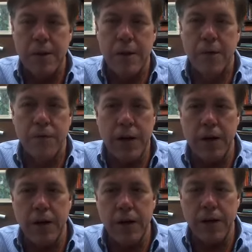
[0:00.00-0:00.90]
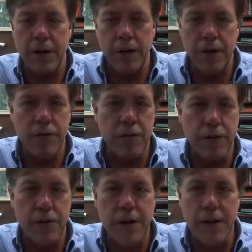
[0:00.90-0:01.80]
a veterinary nurse or
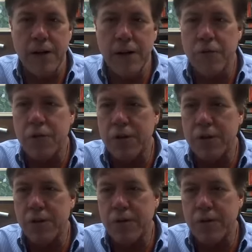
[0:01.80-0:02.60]
a technician